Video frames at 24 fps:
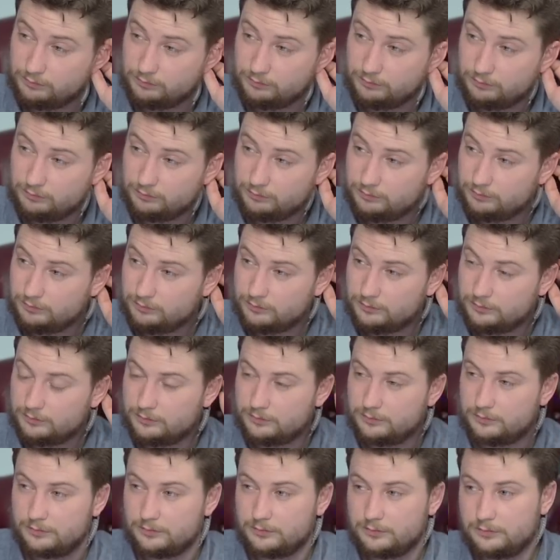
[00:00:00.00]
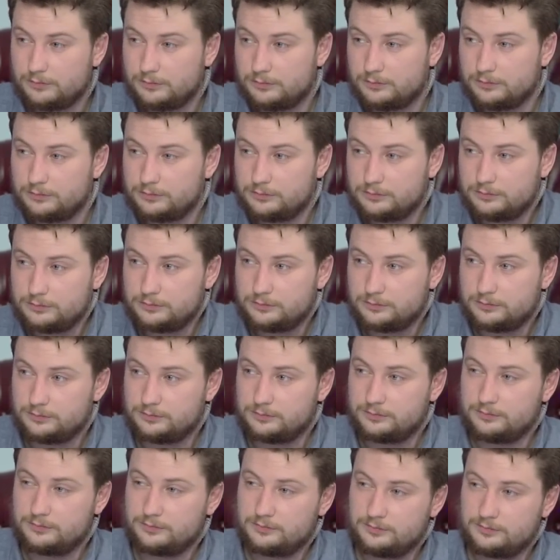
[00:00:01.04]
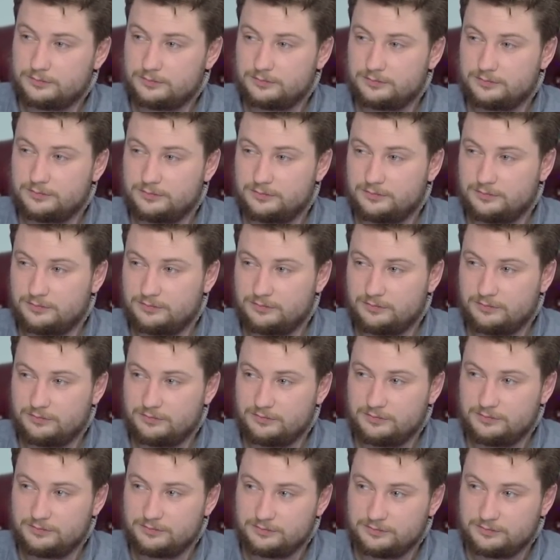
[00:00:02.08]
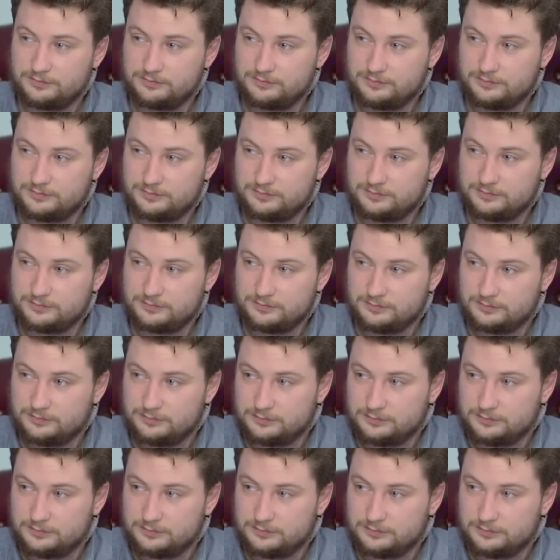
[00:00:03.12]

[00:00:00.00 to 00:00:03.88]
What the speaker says: (not speaking)